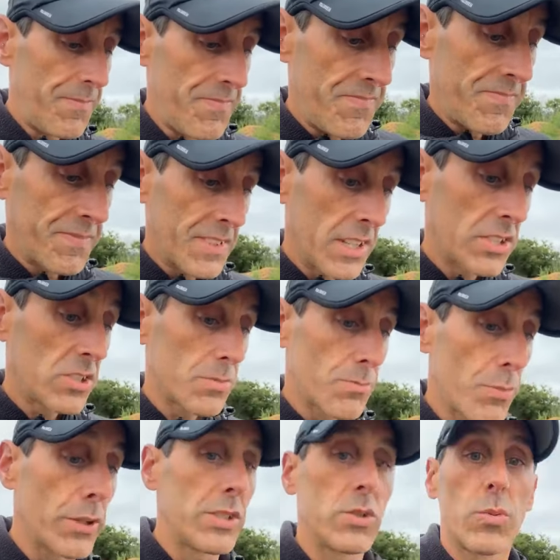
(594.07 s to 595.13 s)
a
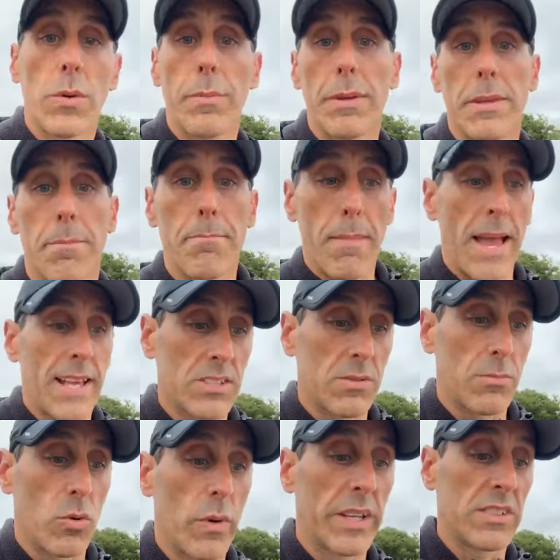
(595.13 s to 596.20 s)
sprint would be the
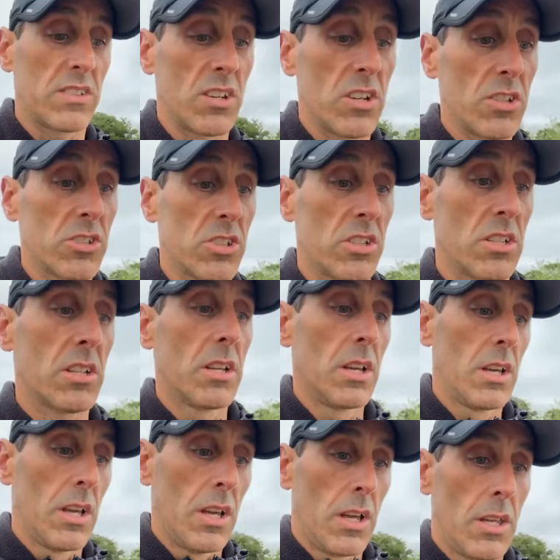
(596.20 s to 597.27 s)
maximal exertion,
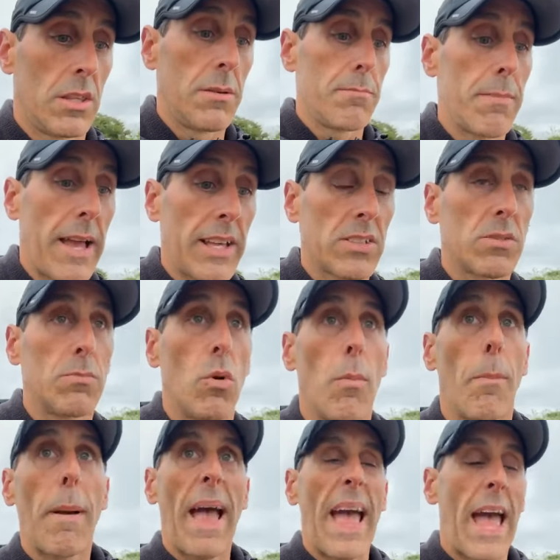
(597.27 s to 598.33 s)
the
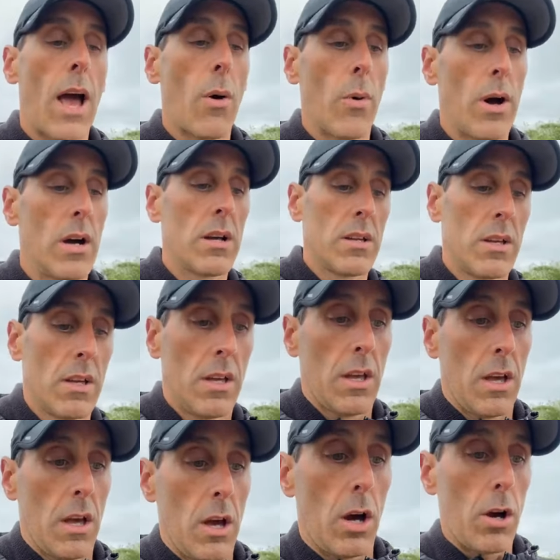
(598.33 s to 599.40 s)
maximal power
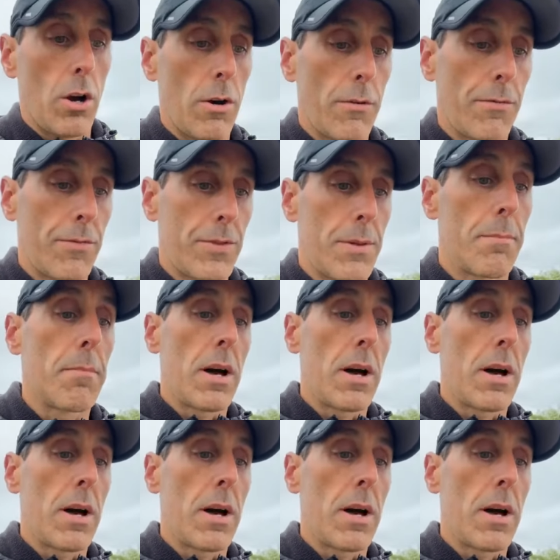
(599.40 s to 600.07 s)
of the